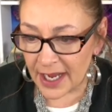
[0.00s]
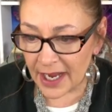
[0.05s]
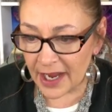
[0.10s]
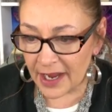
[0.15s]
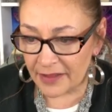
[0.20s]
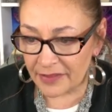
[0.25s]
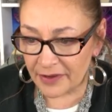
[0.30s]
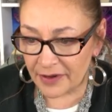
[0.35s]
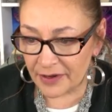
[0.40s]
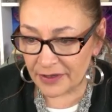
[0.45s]

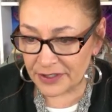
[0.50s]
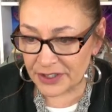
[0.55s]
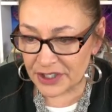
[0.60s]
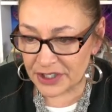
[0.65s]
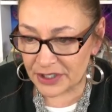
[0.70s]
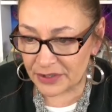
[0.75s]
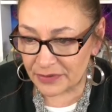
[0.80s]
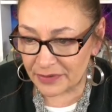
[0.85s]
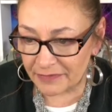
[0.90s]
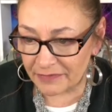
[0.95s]
Heather
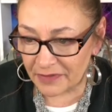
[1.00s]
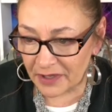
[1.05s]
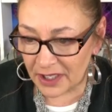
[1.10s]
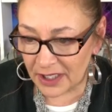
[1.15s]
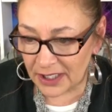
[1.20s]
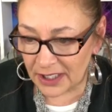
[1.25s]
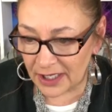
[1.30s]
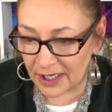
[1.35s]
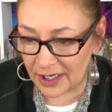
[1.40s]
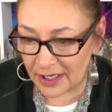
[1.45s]
Two of
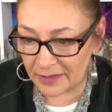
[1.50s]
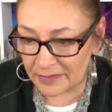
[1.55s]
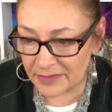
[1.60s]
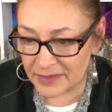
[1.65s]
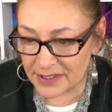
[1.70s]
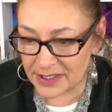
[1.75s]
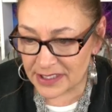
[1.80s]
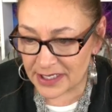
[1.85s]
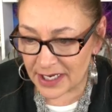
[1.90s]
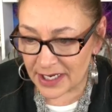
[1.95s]

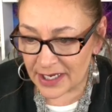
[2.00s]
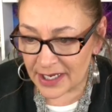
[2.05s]
Clubs,